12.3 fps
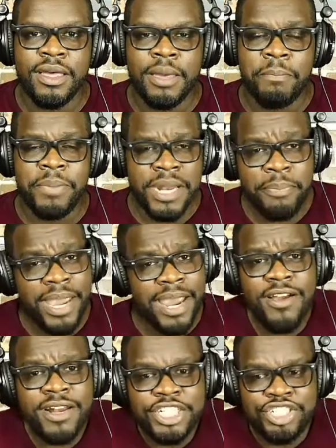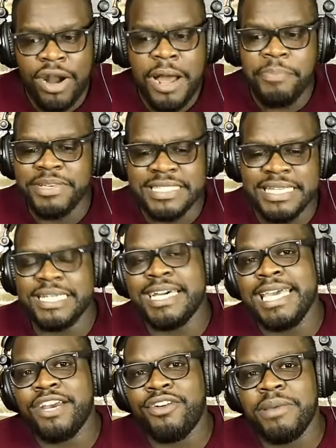But apparently Trump is
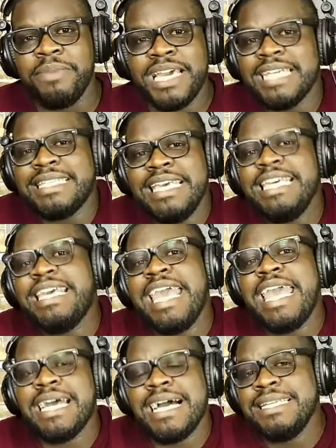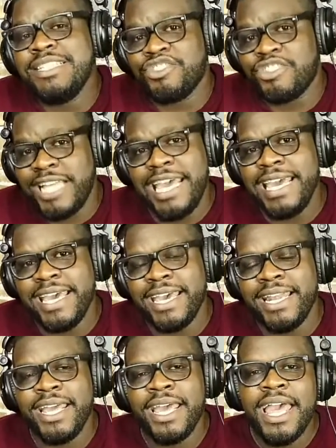incoherent because he can't
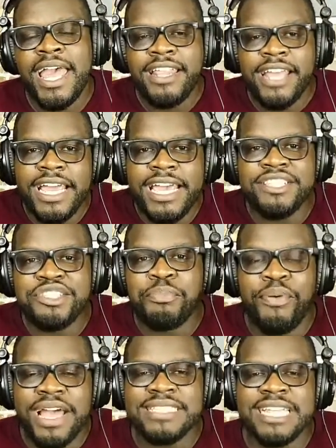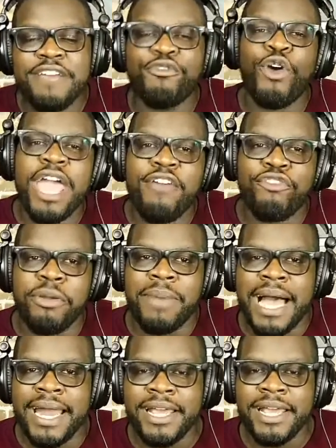understand that he's the president for
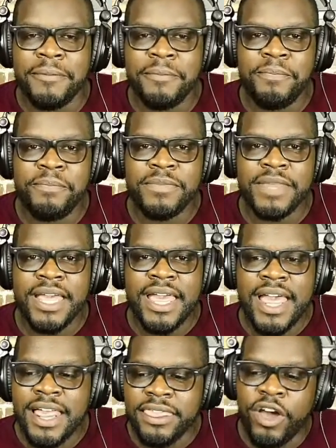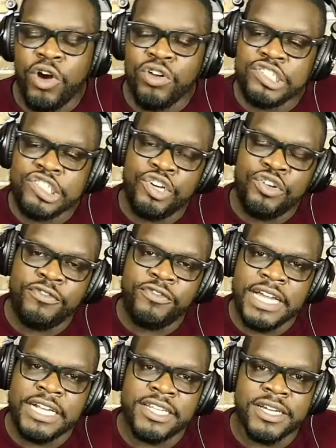everybody. Those two
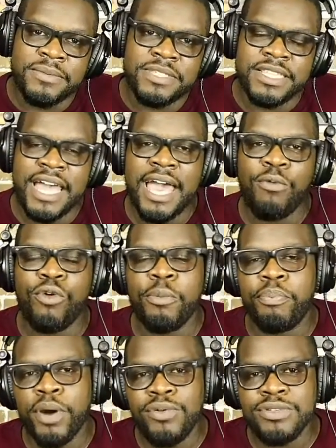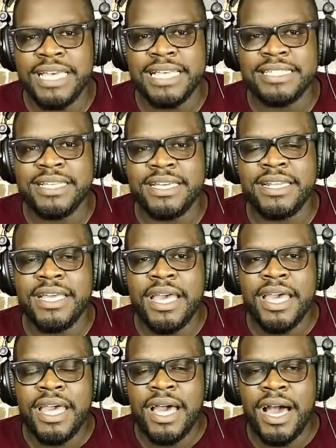victims that were protesting
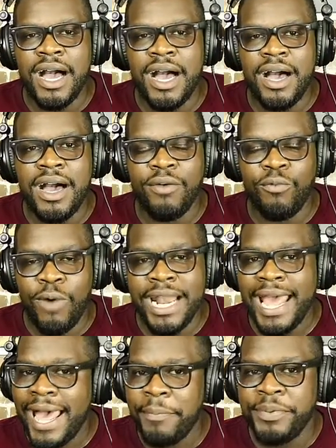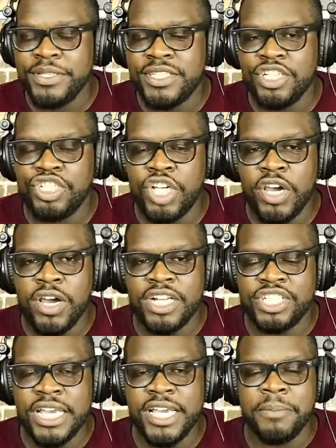what happened to
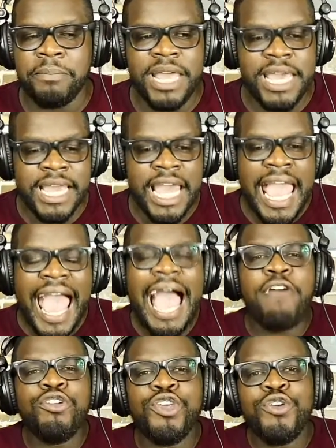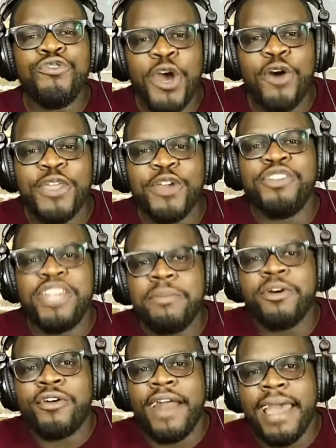Jacob Blake, how do you know they're
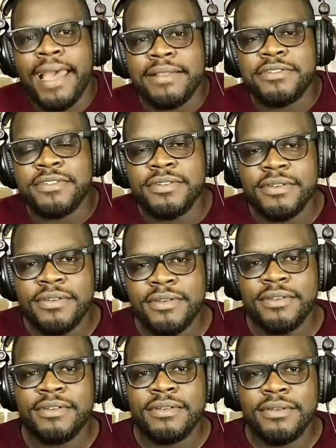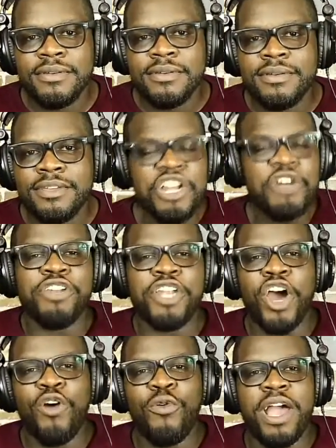Democrats? You don't
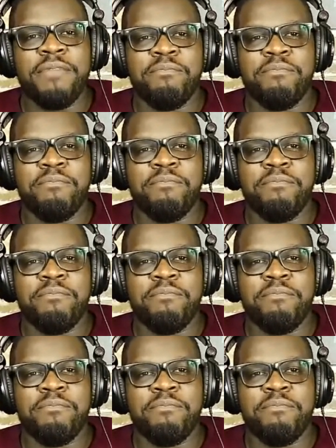know what